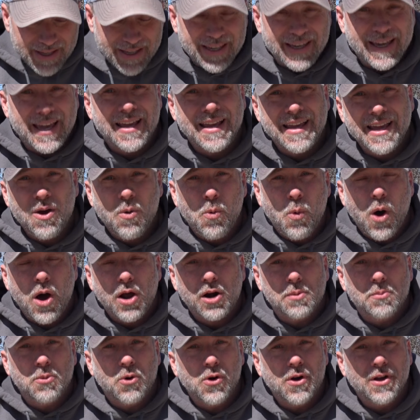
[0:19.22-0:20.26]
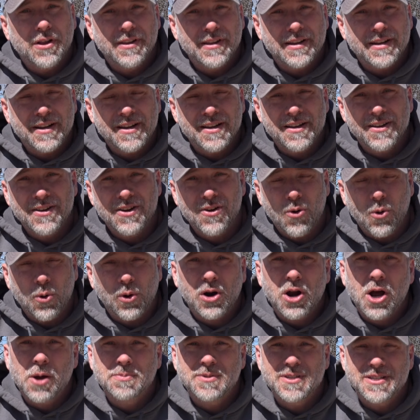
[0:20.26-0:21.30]
can get water boiling
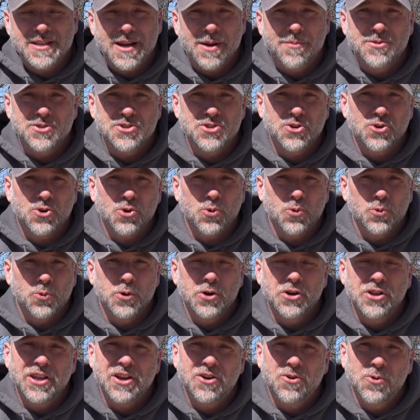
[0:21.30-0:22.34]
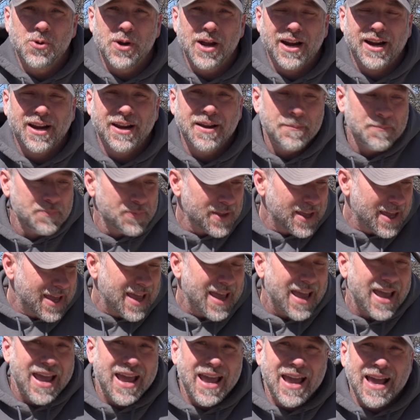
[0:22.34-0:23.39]
or up to temperature really quick,
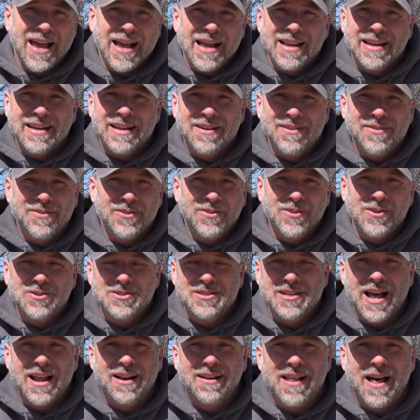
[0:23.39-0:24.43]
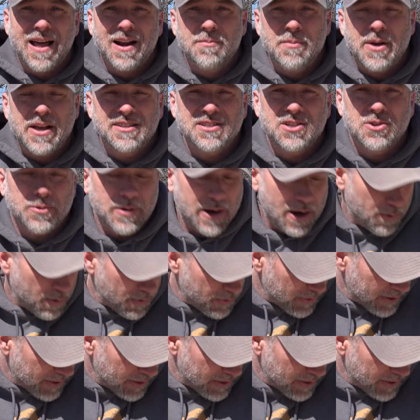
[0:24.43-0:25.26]
and there's not a lot of messing around with